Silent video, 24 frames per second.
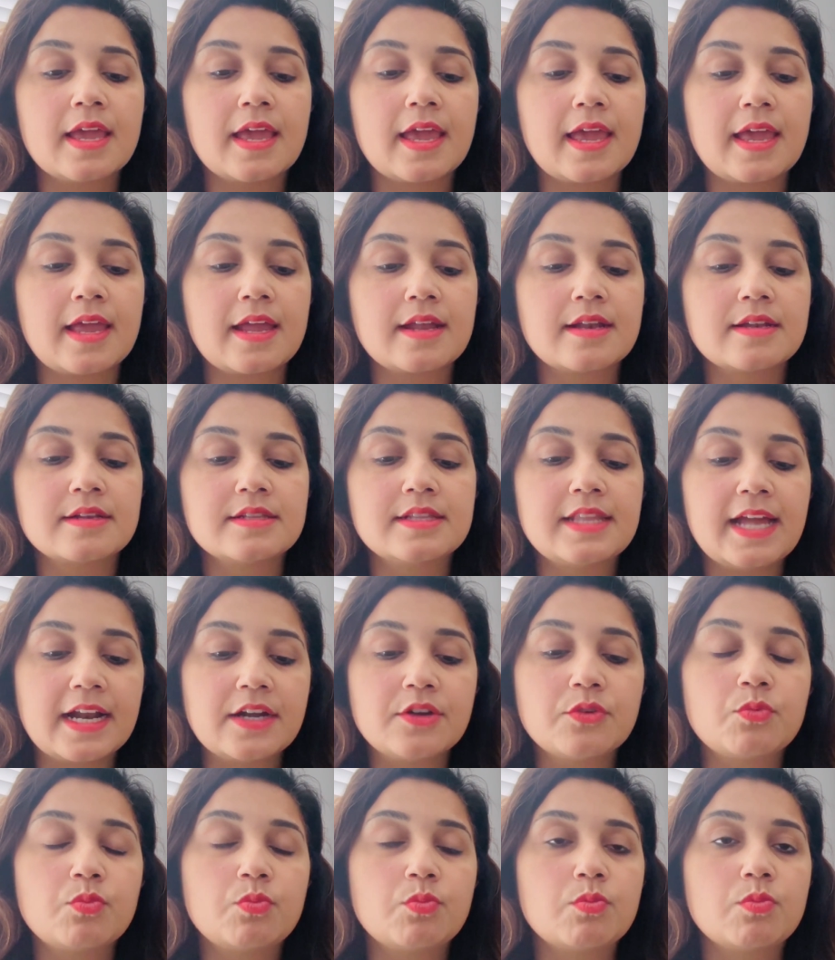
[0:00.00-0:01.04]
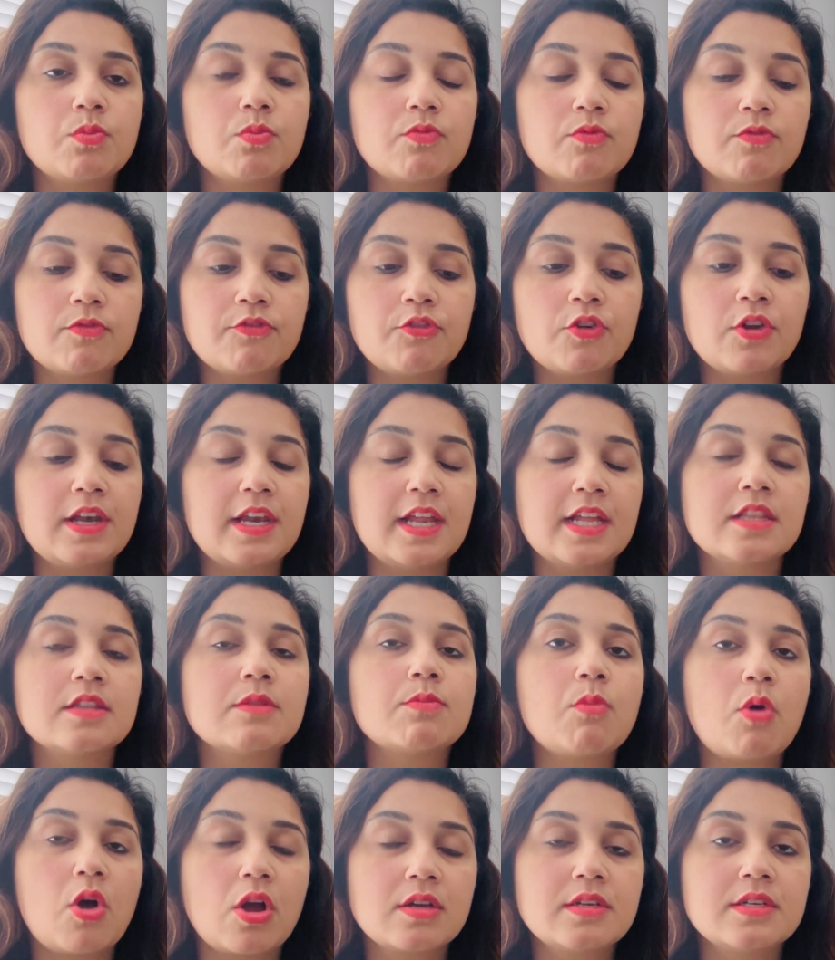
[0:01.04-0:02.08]
And that full length
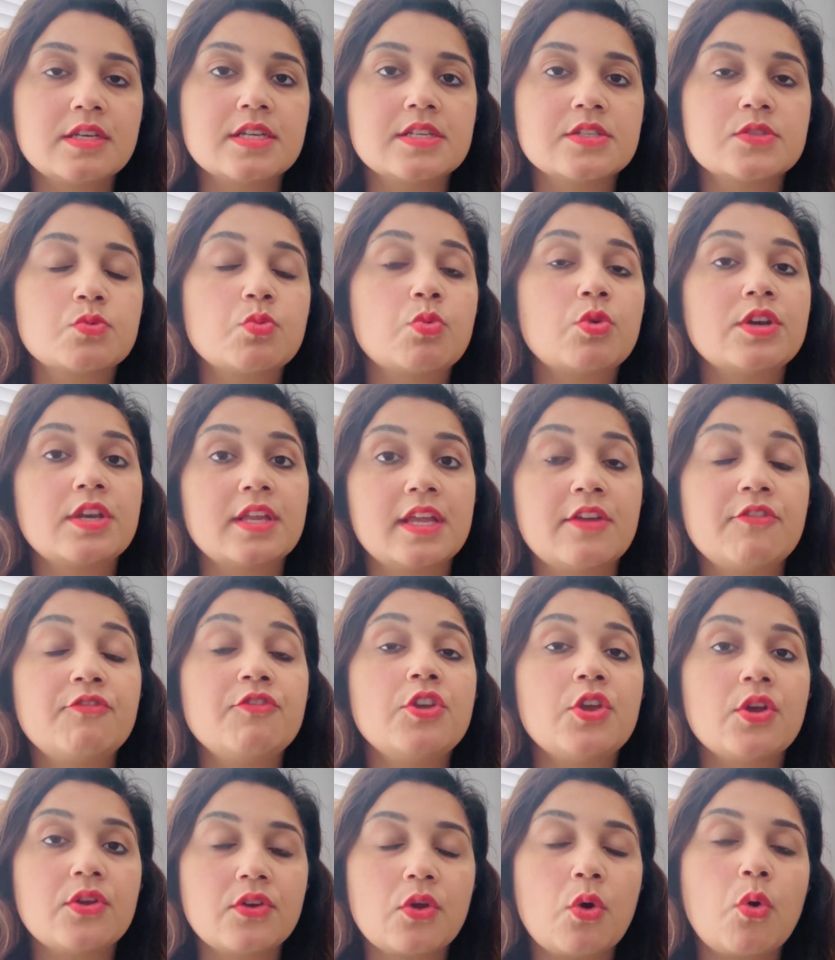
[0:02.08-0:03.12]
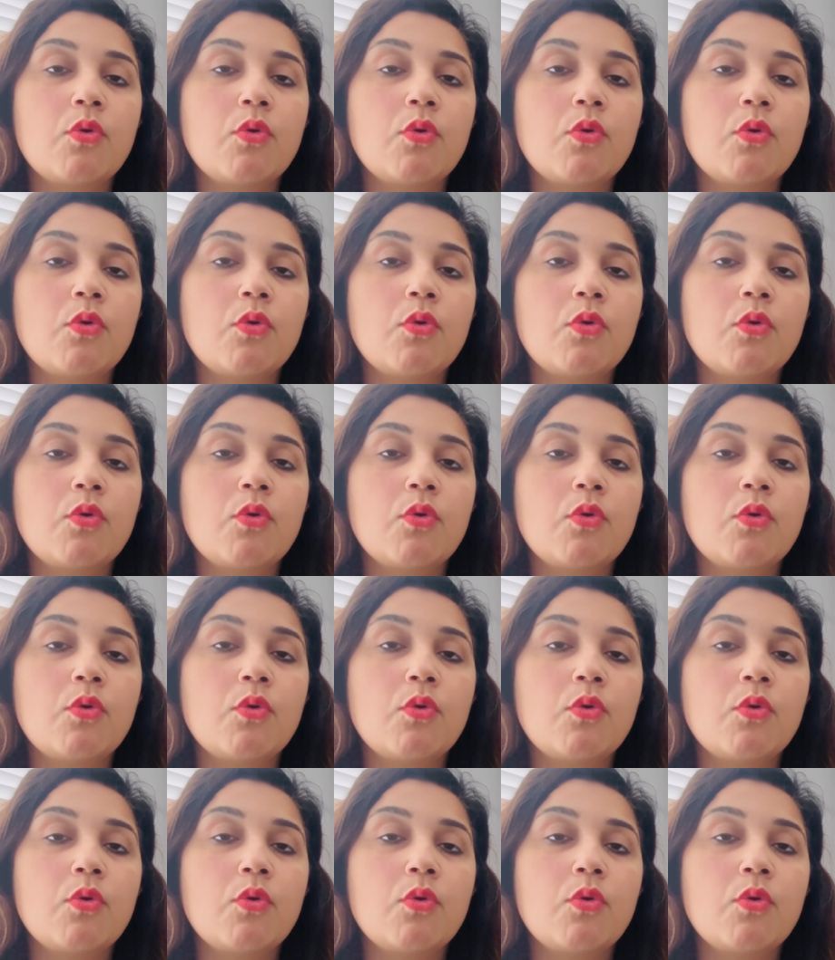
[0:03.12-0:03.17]
mock test would give you an